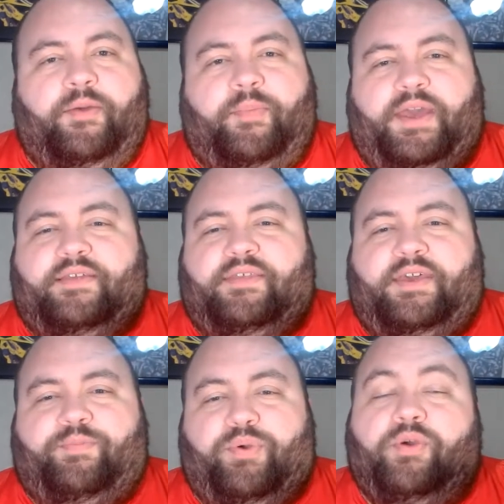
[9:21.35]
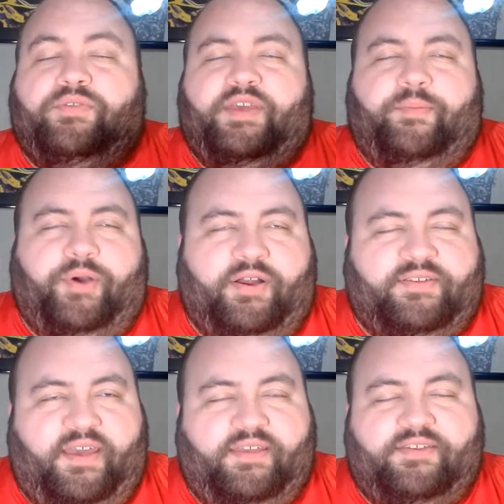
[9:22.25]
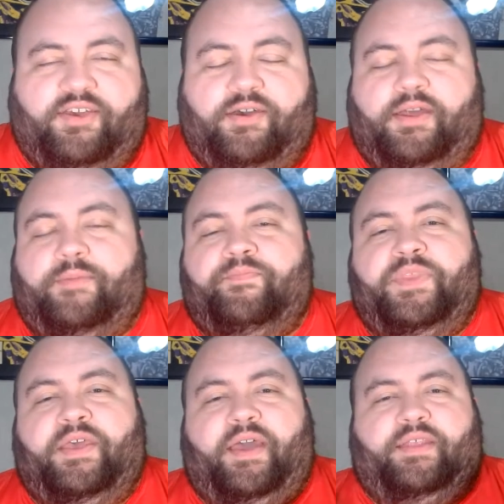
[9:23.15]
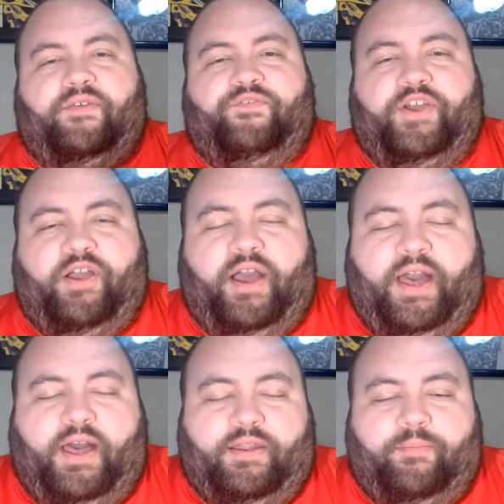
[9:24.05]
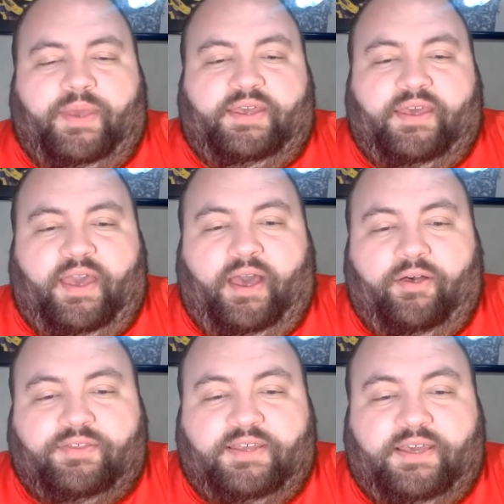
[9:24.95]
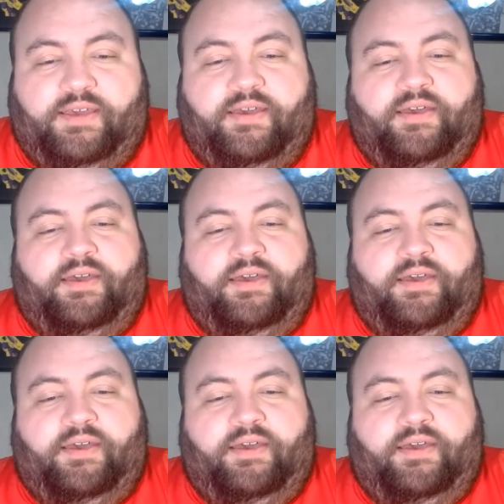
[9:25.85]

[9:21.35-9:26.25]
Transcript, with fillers: make the protein bar taste good and then figure out how to make it healthy.